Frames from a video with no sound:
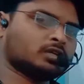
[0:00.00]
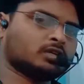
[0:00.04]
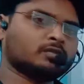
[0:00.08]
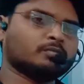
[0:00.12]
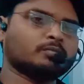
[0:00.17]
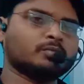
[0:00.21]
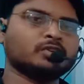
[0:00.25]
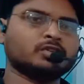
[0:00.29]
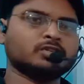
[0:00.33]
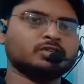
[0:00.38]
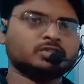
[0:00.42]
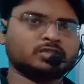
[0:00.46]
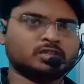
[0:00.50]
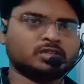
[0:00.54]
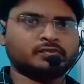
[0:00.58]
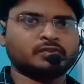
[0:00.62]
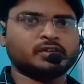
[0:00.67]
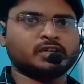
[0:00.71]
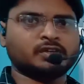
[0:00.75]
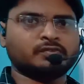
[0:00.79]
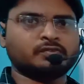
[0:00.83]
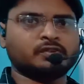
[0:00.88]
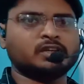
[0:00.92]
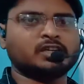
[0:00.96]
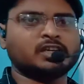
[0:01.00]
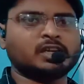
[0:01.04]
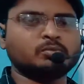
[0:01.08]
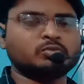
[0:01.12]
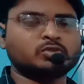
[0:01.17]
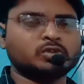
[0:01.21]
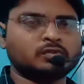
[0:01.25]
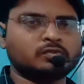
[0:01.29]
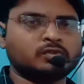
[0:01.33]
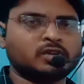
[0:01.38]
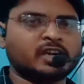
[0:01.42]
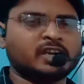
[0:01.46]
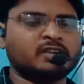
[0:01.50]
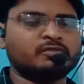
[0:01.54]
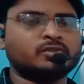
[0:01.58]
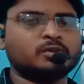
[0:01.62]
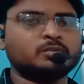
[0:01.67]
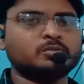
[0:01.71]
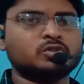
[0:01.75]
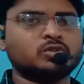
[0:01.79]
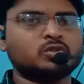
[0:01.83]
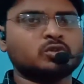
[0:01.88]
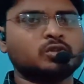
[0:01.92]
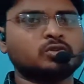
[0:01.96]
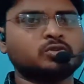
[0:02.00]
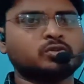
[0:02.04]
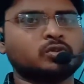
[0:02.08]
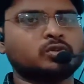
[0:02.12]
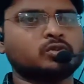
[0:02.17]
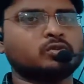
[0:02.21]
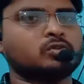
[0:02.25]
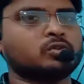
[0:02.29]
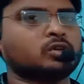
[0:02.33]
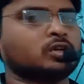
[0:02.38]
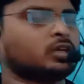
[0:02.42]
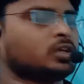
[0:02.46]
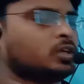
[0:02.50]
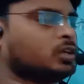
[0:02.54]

means different types of landforms is also